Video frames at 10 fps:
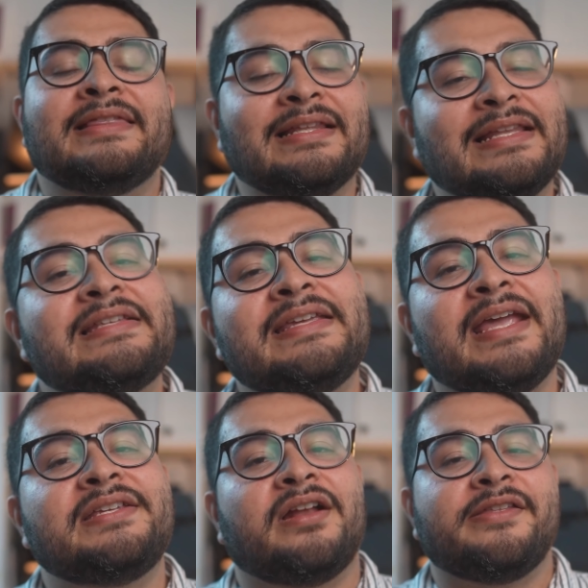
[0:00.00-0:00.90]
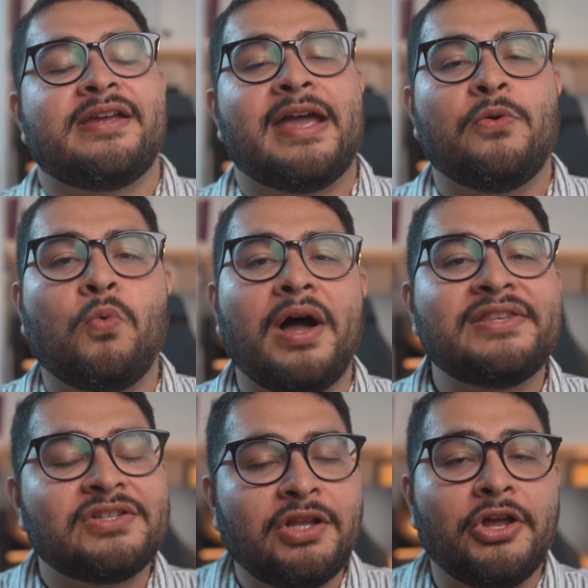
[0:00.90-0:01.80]
The listing agent, on the other hand,
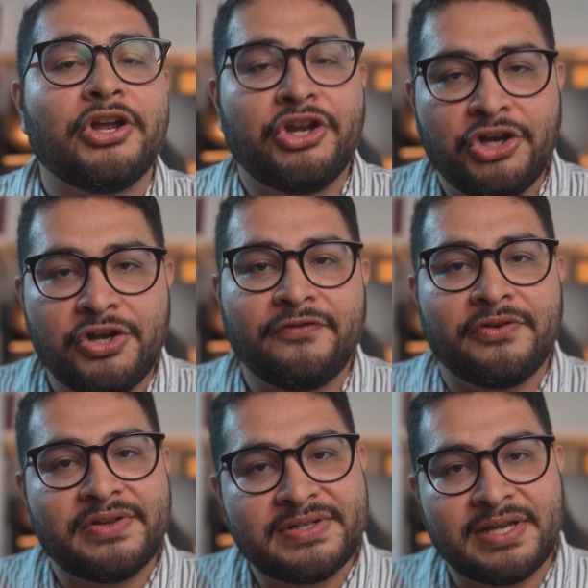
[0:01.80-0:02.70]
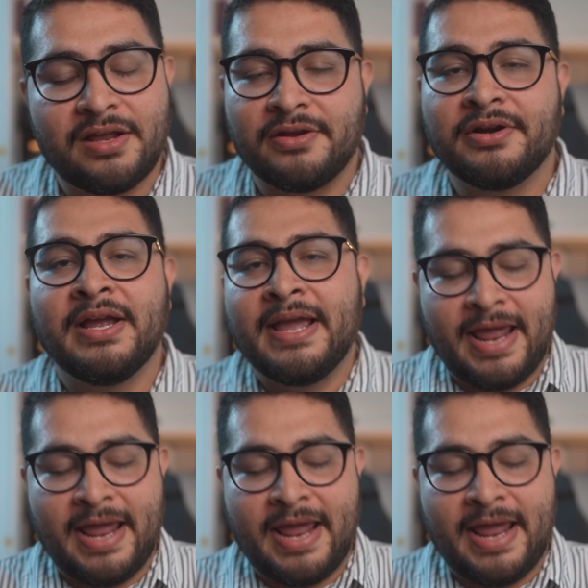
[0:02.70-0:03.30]
wants to look good for their seller